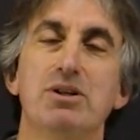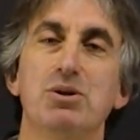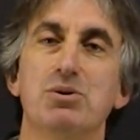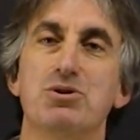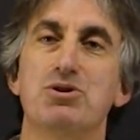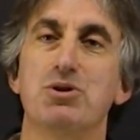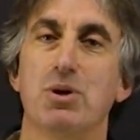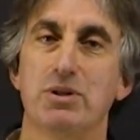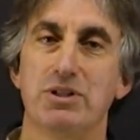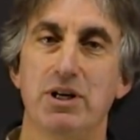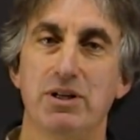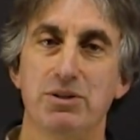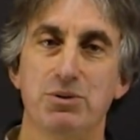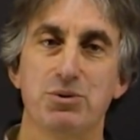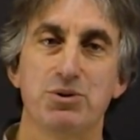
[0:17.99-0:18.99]
you'll start to
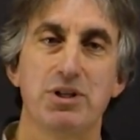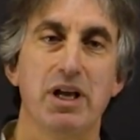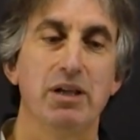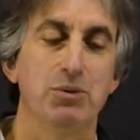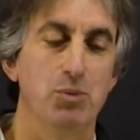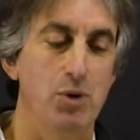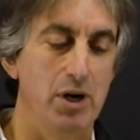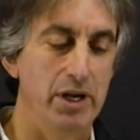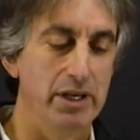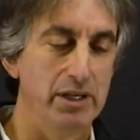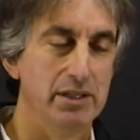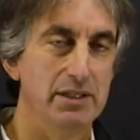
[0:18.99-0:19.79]
understand why.